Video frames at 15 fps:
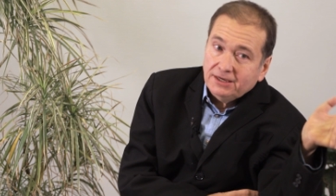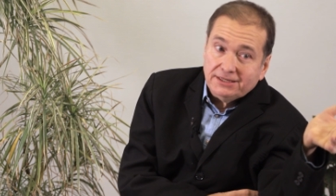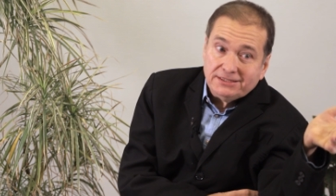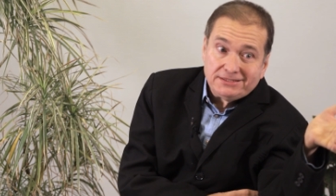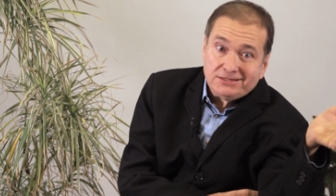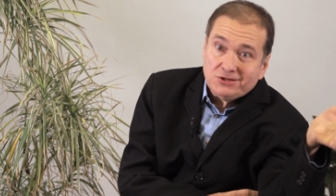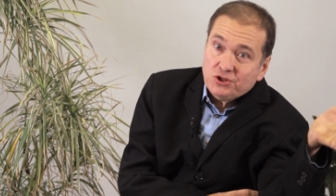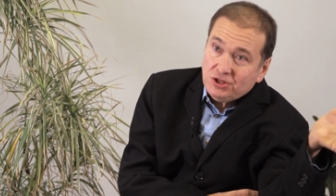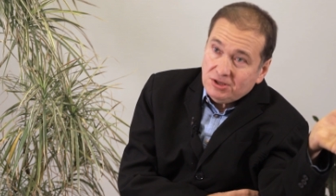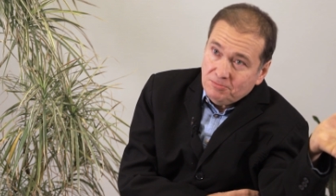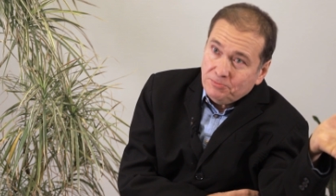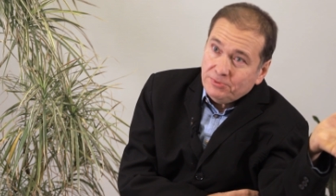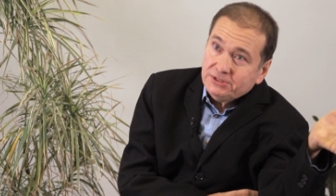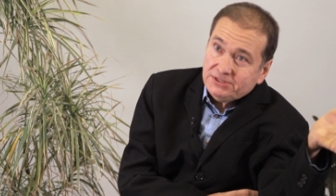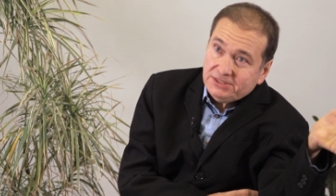It's a
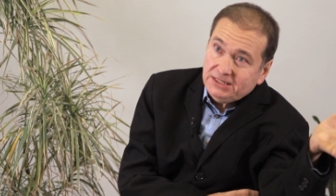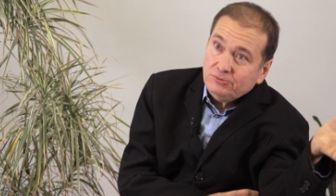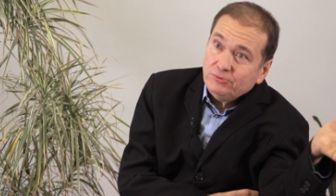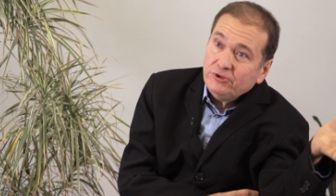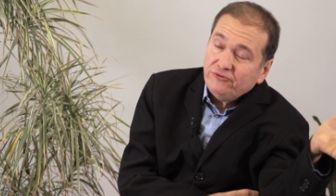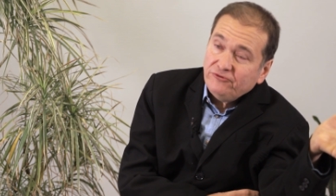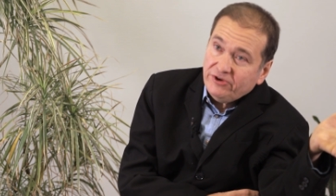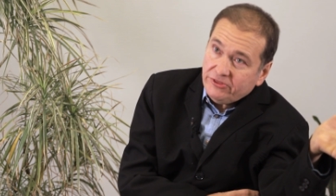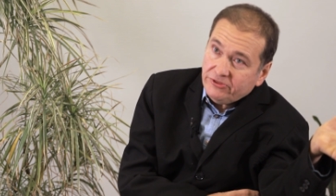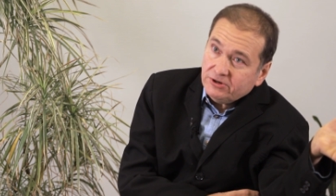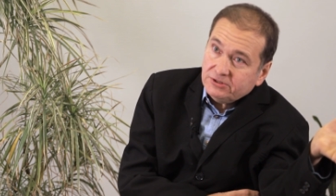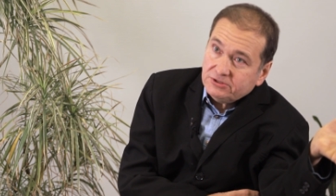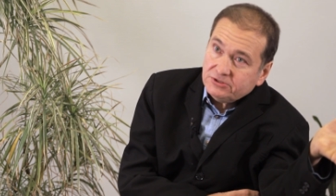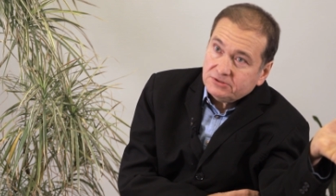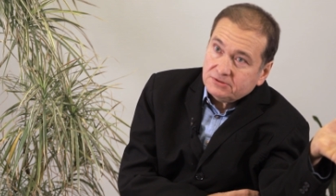chimpanzee with
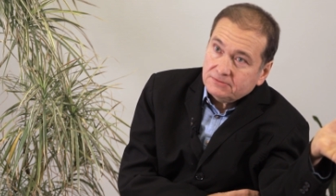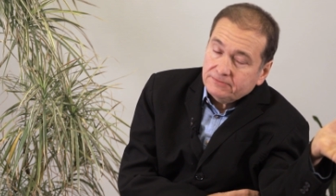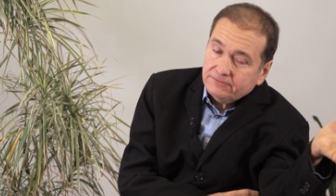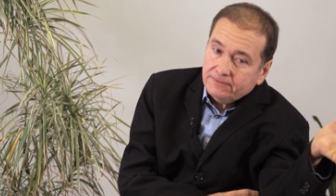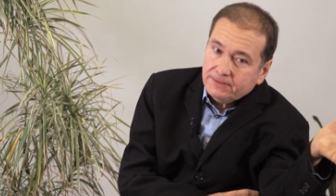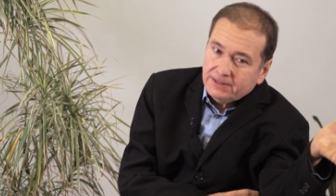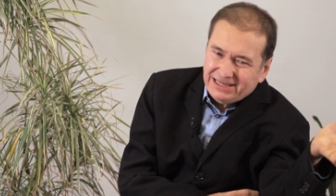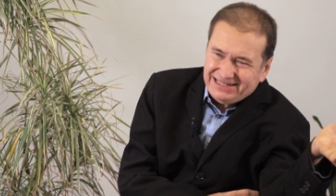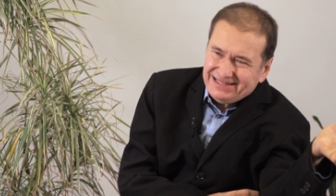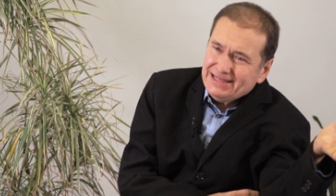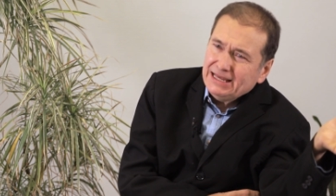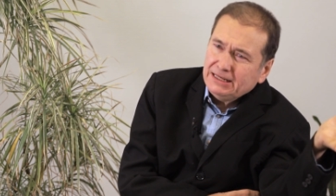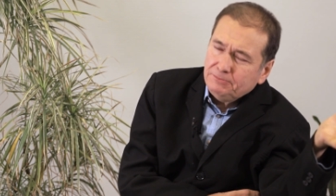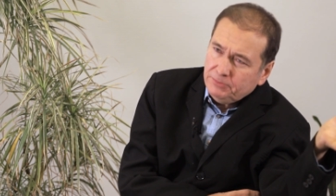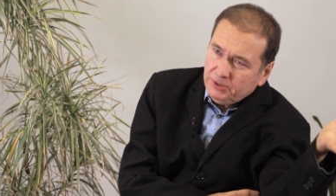feathers. Isn't
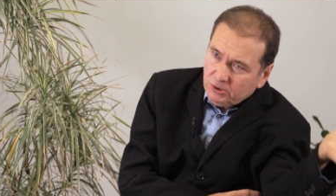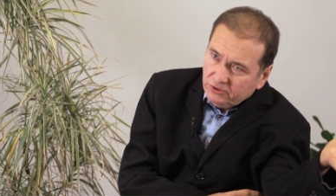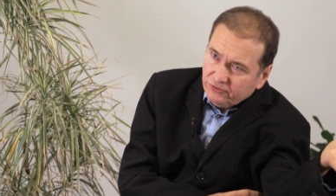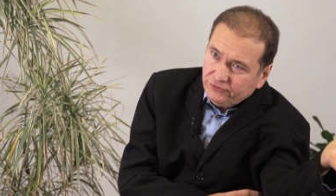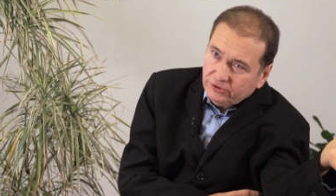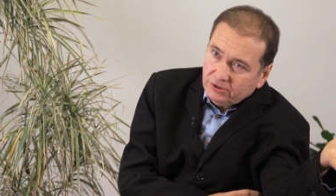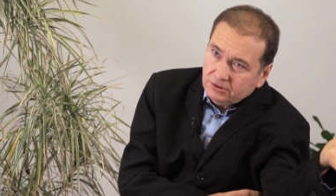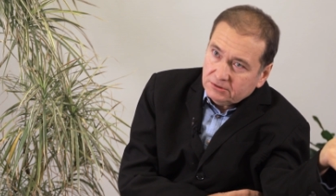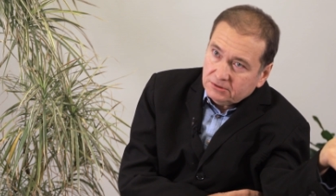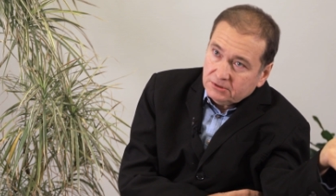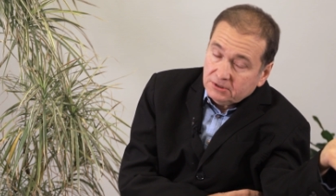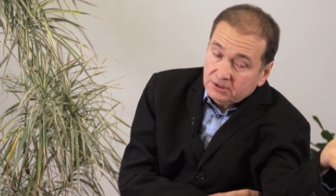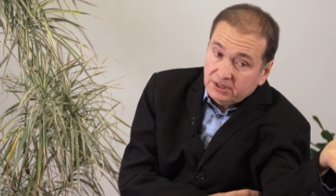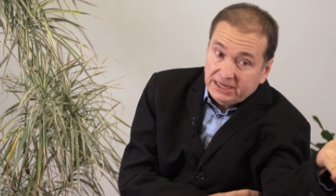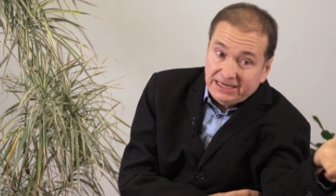that beautiful?
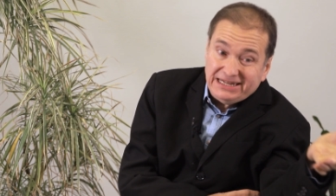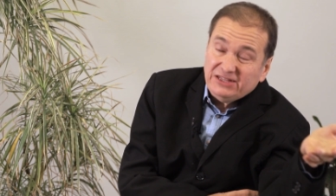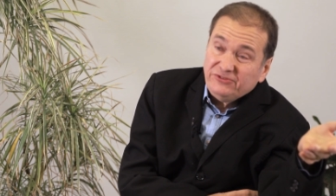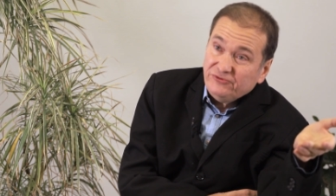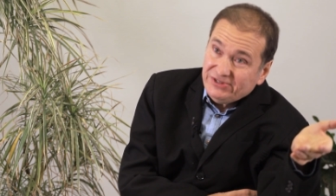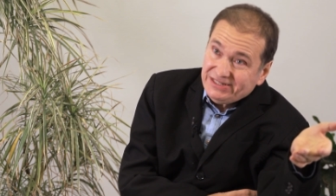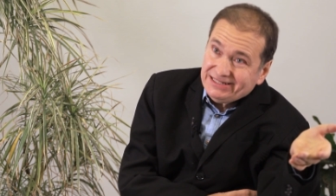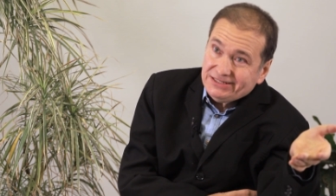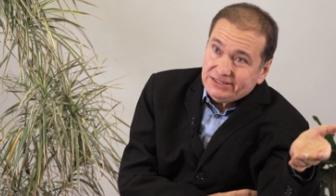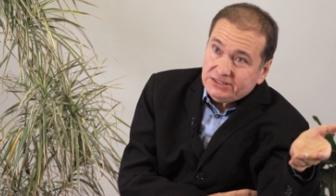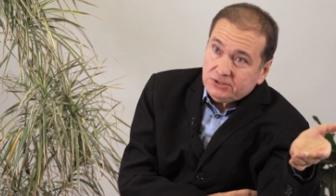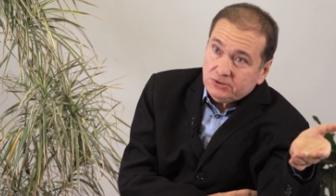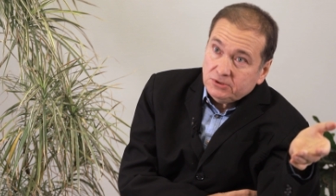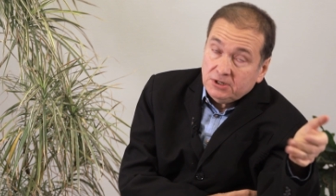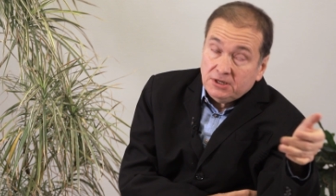And it
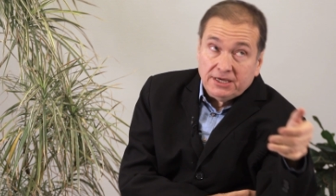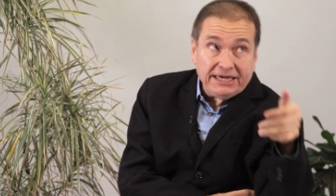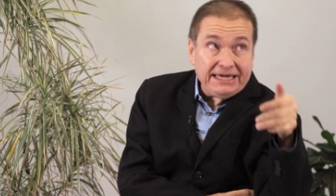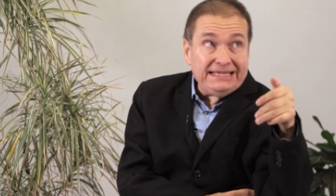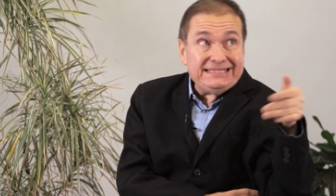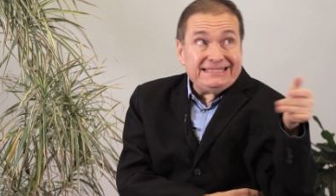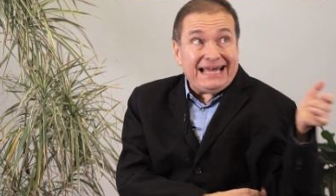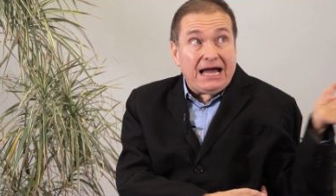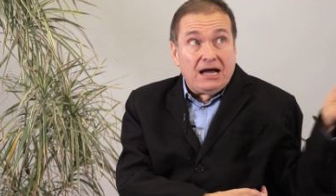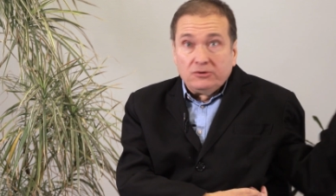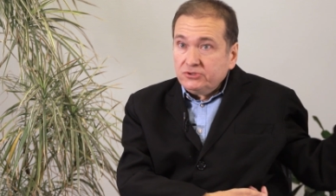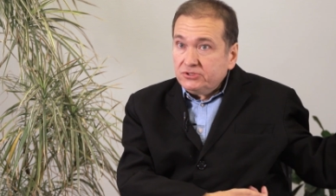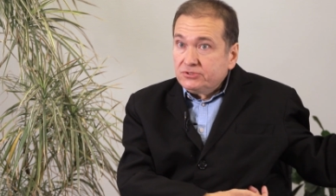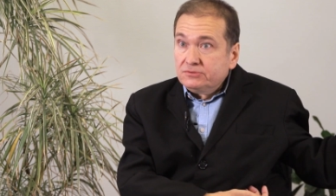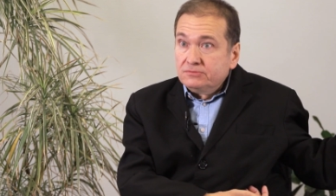visits you. It's
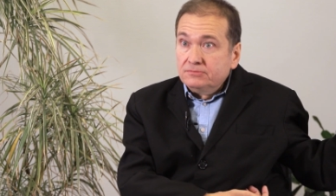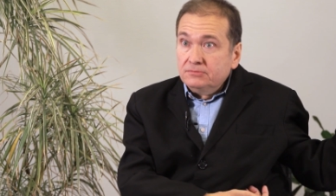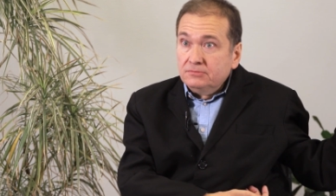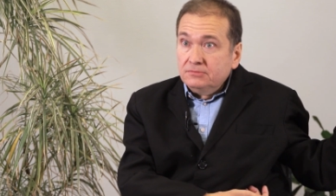out